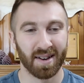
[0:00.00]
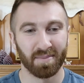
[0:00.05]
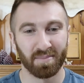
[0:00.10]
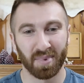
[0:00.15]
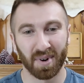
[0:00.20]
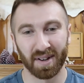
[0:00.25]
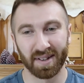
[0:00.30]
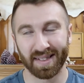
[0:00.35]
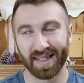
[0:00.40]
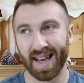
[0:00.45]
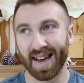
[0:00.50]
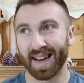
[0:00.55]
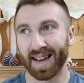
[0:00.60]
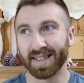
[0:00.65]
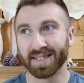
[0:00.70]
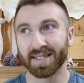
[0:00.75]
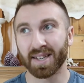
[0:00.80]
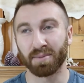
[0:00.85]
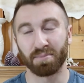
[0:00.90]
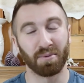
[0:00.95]
But that
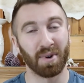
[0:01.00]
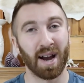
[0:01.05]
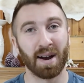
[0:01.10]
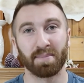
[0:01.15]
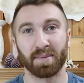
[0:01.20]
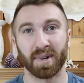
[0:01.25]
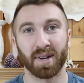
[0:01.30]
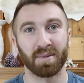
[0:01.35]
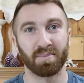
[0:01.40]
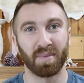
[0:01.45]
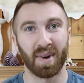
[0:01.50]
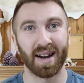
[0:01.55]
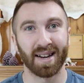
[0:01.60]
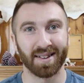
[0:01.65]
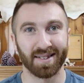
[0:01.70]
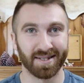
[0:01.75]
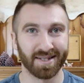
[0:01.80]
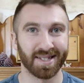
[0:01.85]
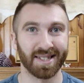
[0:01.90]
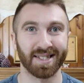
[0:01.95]
ended up wrapping up my
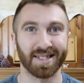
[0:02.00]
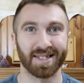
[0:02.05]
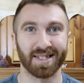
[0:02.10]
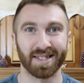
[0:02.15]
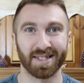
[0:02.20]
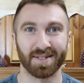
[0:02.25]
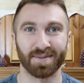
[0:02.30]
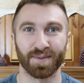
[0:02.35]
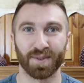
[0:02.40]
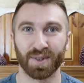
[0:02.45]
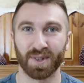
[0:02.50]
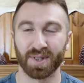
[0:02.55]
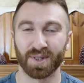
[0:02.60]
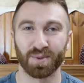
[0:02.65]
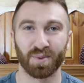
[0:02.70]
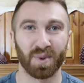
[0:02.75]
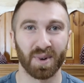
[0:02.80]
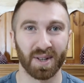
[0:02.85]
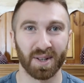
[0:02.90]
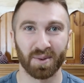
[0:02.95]
hunting season for the
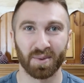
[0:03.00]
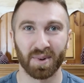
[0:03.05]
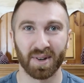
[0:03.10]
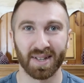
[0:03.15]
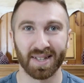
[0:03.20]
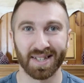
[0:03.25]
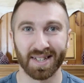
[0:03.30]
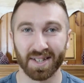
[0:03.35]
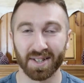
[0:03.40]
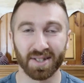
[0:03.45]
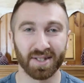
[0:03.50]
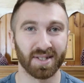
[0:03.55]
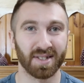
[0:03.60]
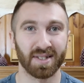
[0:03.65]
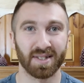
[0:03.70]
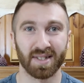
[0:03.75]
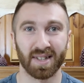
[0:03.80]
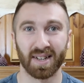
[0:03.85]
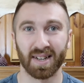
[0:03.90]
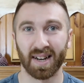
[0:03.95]
2020 deer
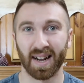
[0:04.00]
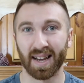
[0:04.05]
season.